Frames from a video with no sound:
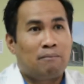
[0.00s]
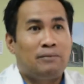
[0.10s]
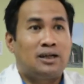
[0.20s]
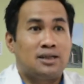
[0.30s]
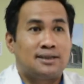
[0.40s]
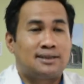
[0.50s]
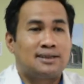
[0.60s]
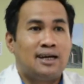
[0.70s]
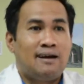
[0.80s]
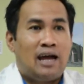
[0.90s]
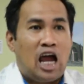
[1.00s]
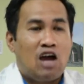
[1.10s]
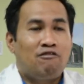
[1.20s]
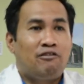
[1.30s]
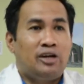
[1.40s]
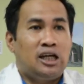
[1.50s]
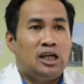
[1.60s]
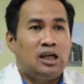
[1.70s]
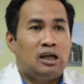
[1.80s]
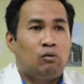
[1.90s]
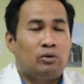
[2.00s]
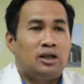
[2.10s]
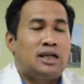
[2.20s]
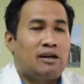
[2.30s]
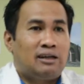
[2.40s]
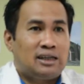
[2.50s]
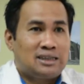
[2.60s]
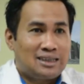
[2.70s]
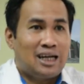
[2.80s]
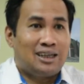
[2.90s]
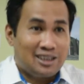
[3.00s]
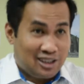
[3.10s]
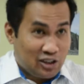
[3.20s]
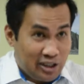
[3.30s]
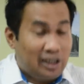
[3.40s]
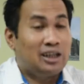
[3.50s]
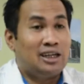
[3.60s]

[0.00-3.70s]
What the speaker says: because every World Heritage Site is unique